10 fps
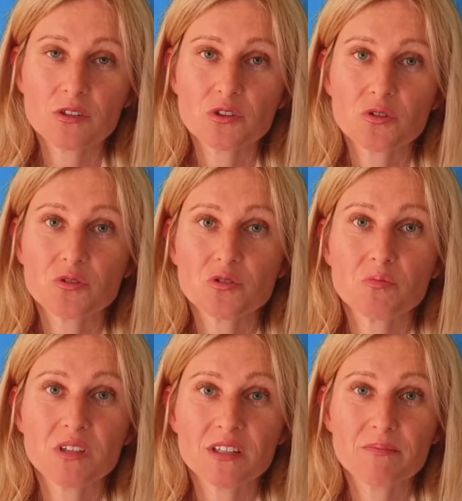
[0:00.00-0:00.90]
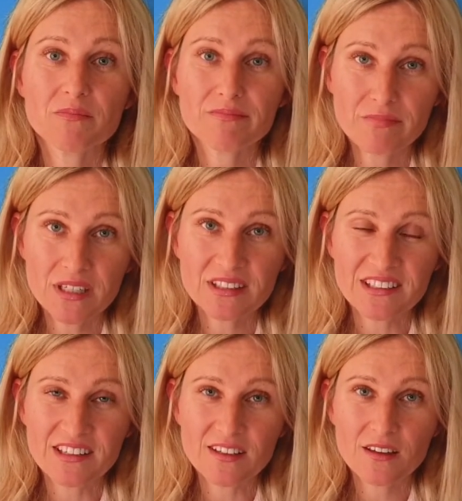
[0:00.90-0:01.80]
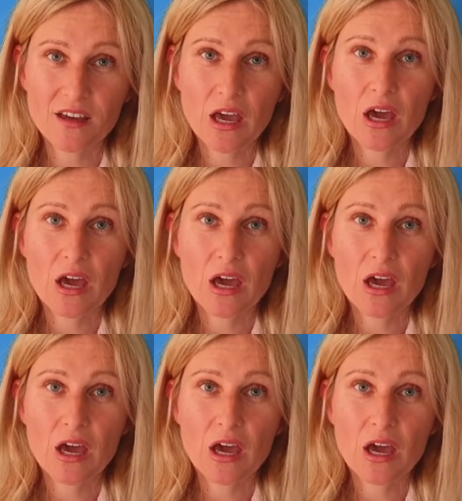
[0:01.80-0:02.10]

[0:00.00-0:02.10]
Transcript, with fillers: turned to be meaning